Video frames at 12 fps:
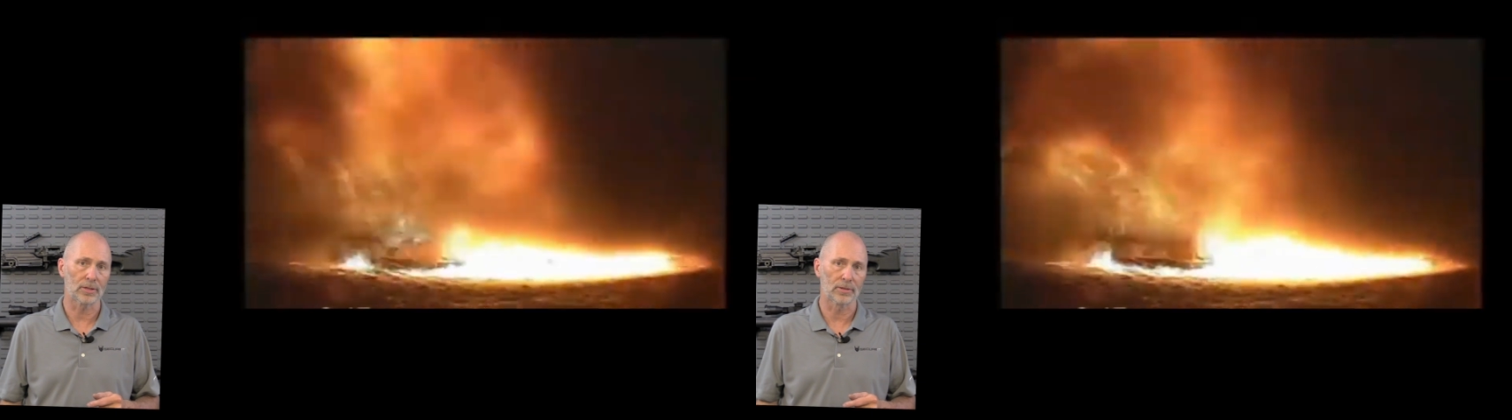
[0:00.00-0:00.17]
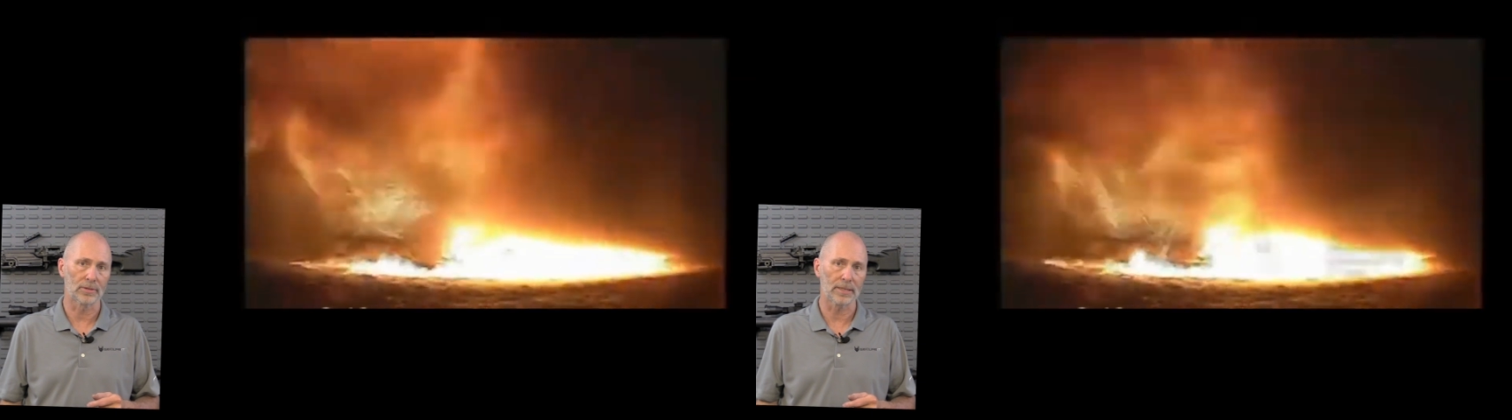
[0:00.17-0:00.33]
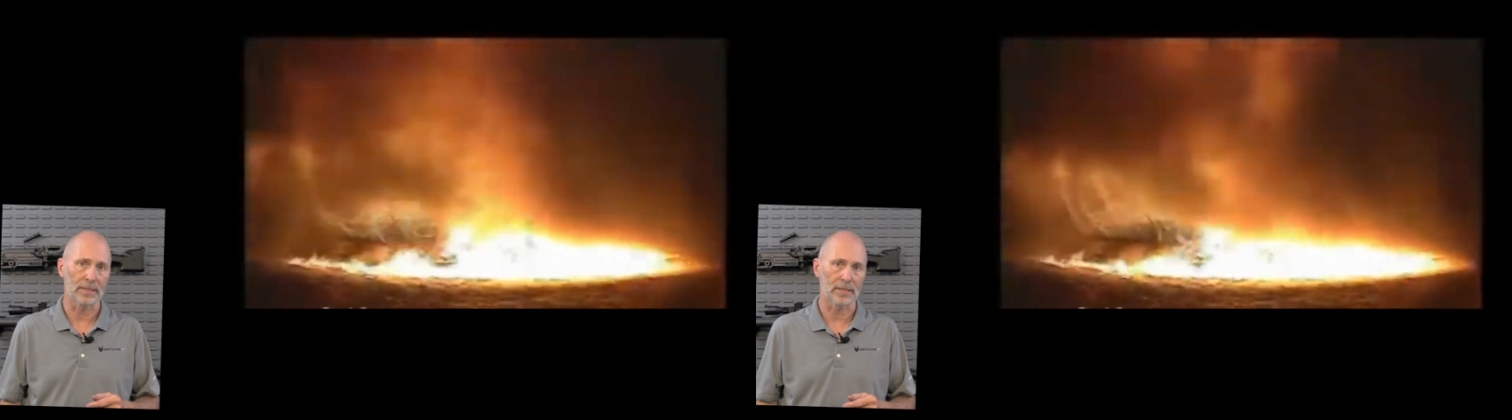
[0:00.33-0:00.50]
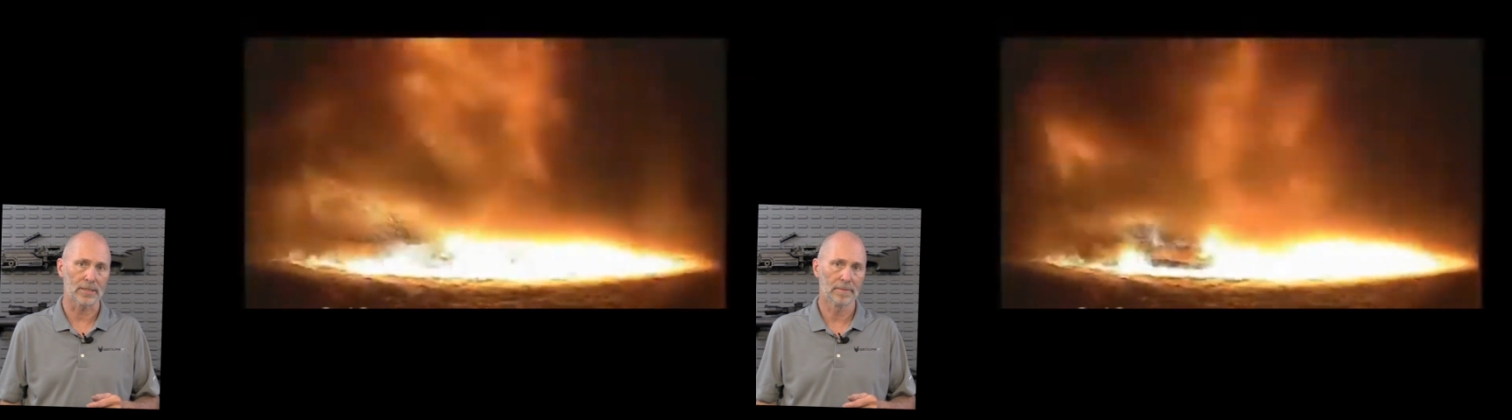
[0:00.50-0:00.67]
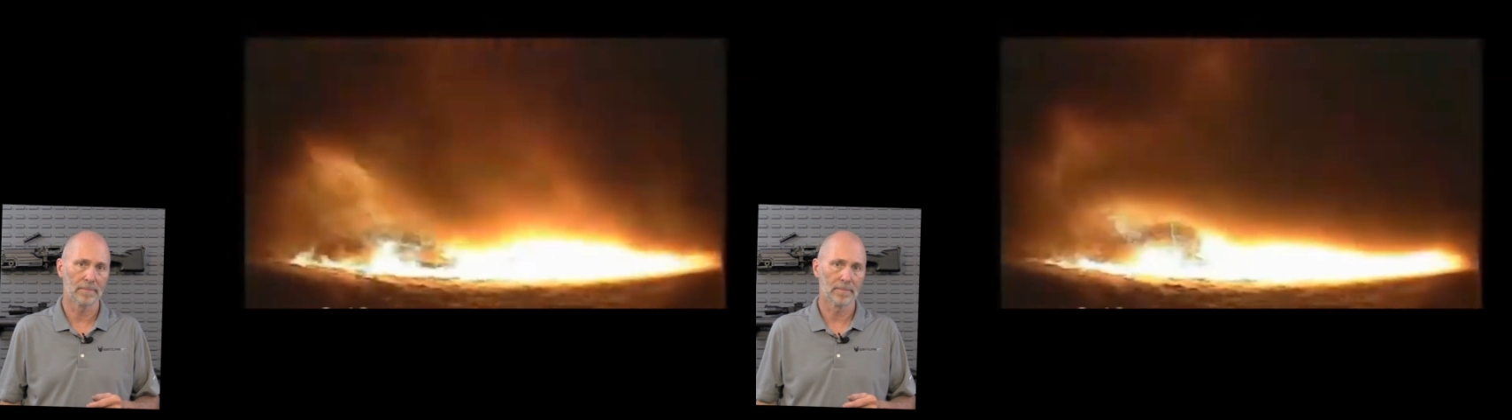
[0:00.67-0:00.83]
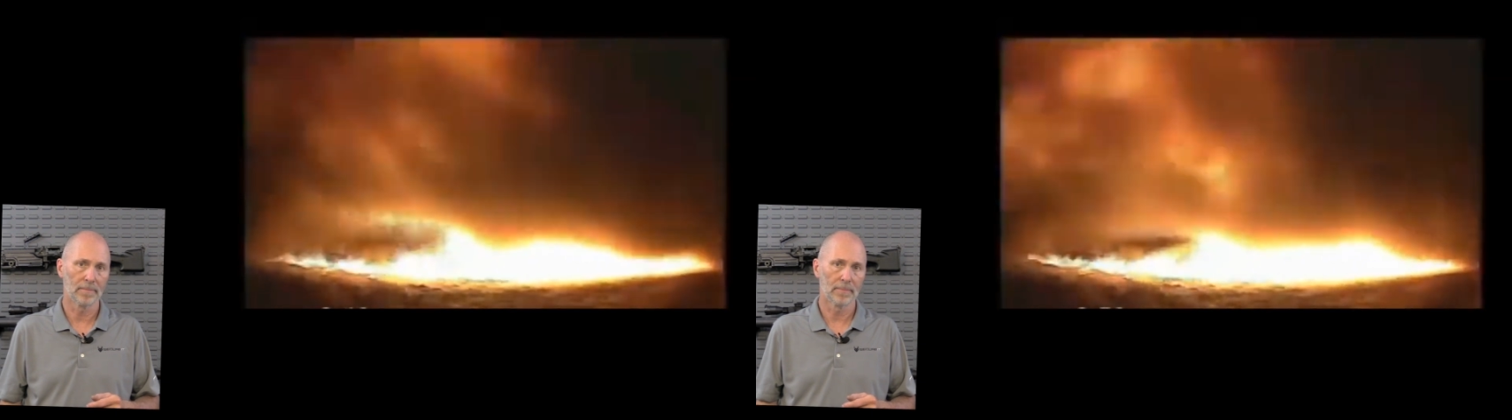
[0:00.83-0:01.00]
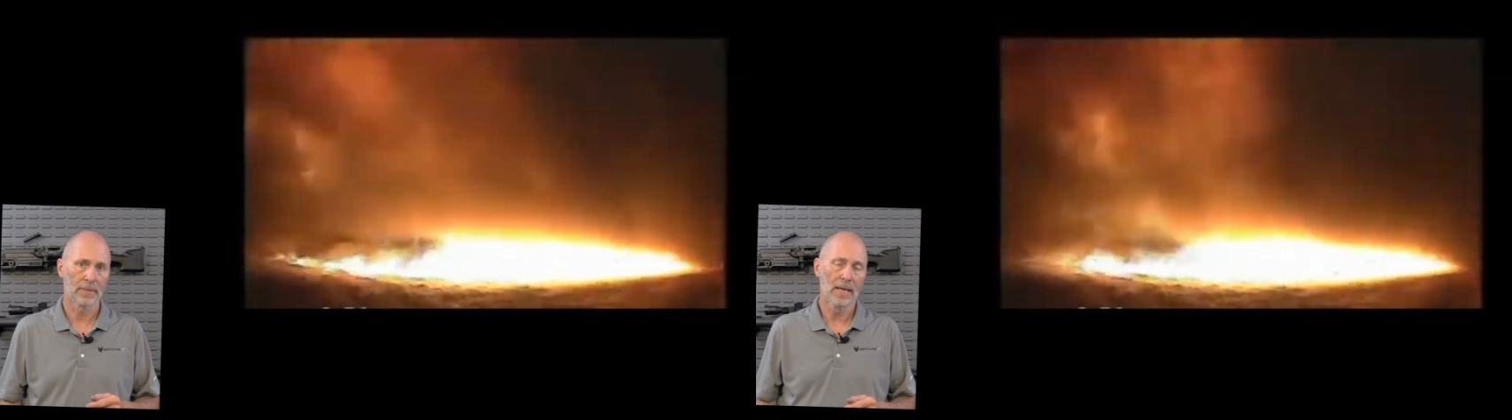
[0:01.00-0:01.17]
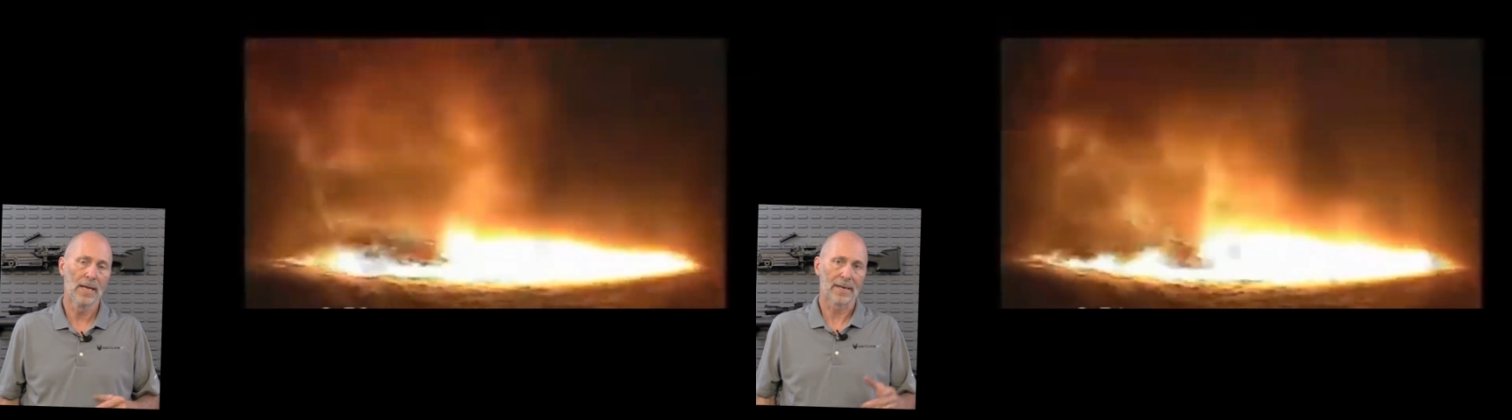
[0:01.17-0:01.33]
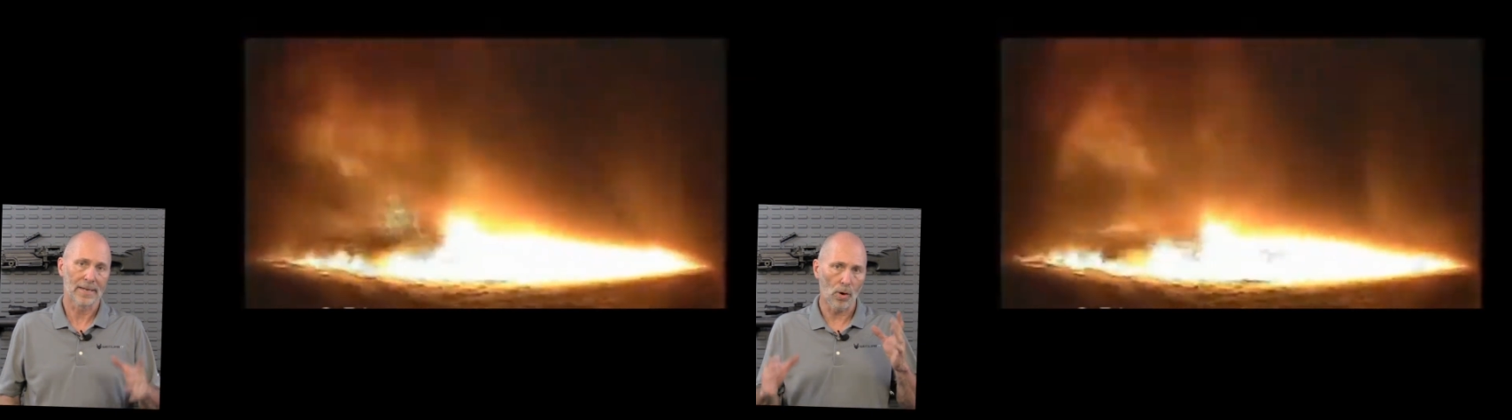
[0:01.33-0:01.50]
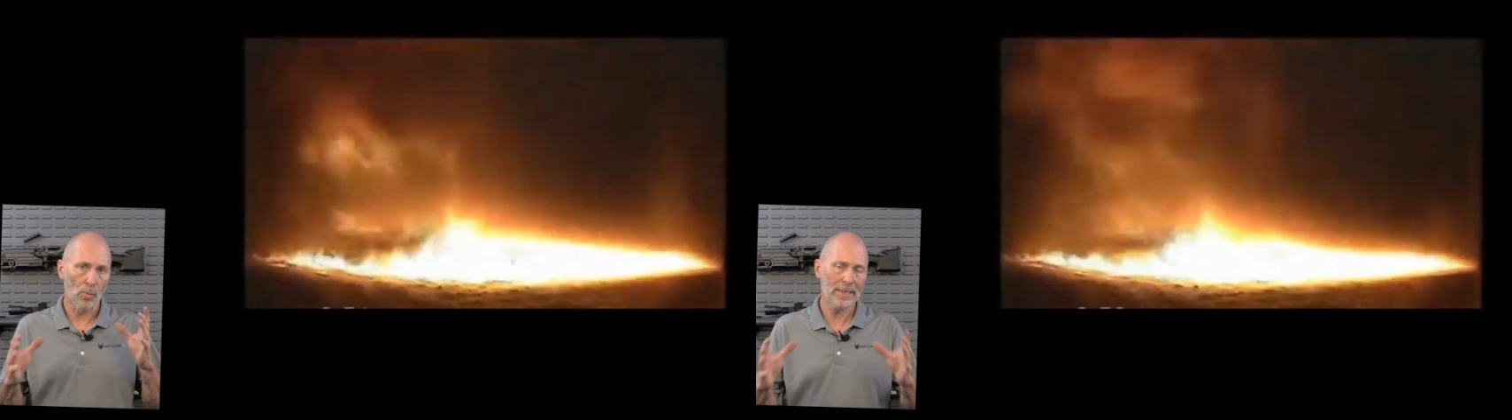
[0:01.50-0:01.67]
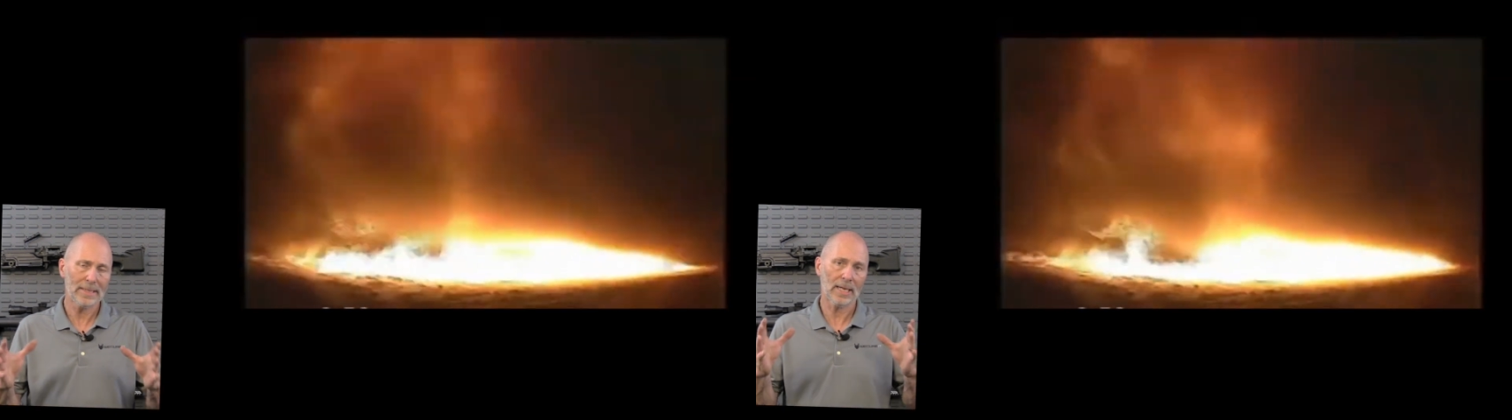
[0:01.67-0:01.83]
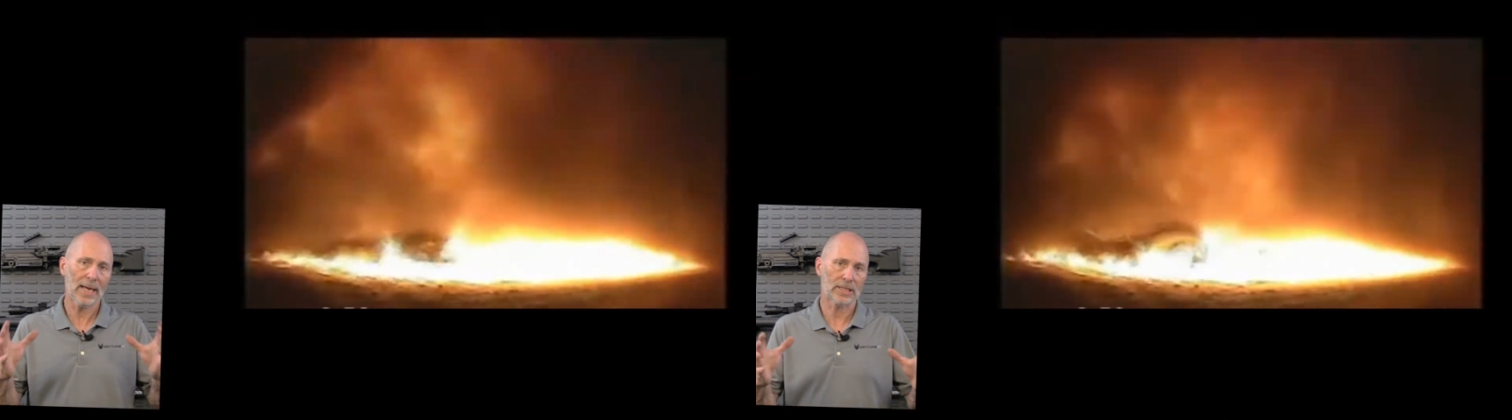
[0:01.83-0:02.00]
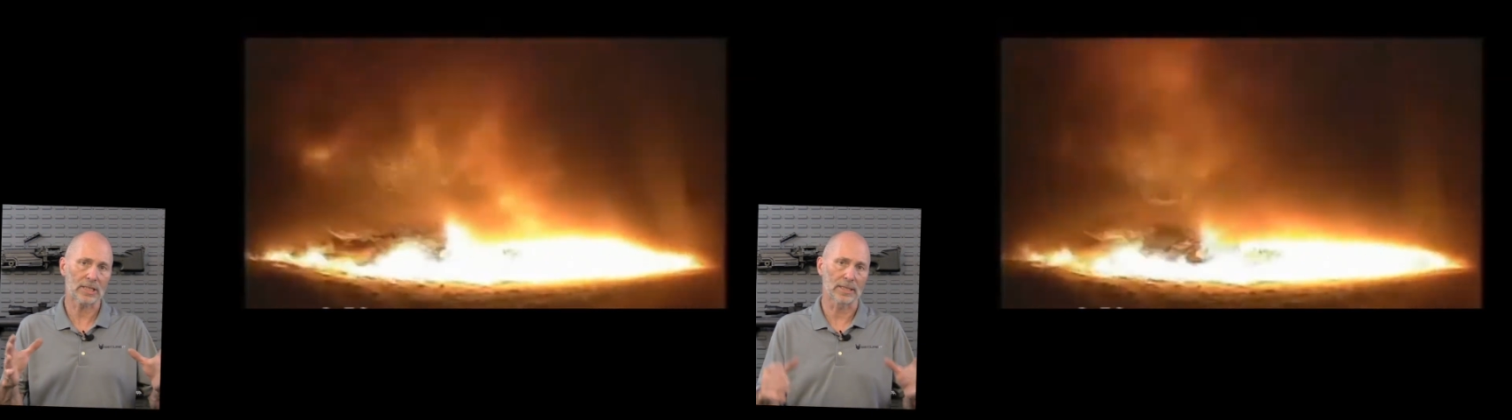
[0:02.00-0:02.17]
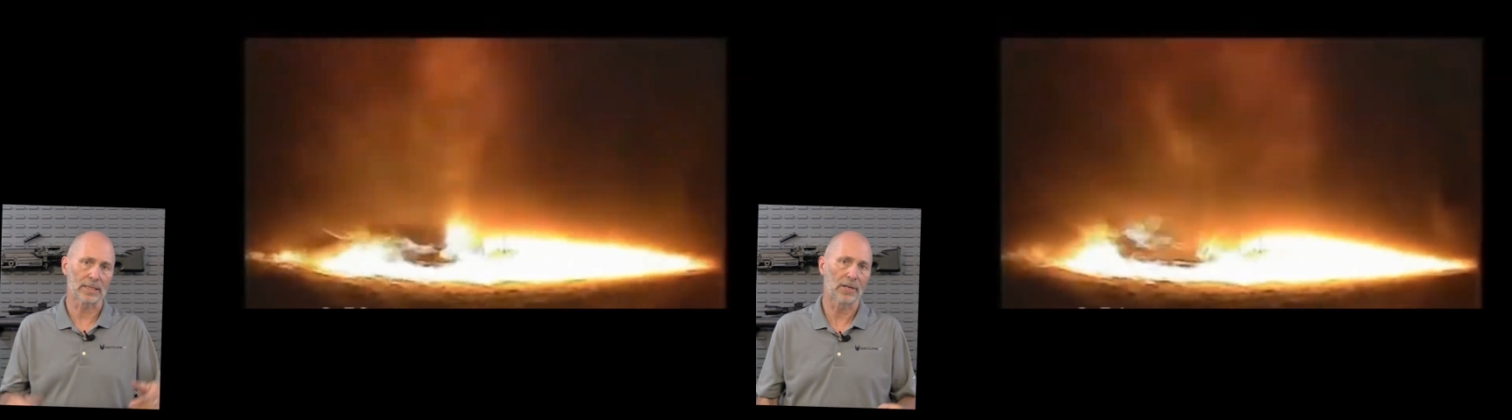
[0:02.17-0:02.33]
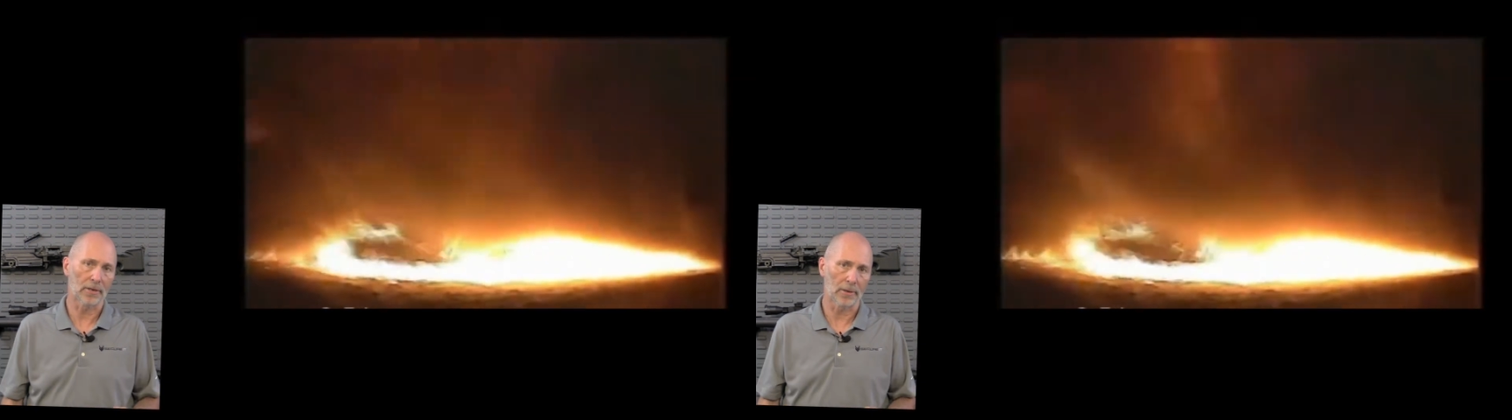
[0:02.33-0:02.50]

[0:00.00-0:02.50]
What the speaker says: degrees. Now, we tested an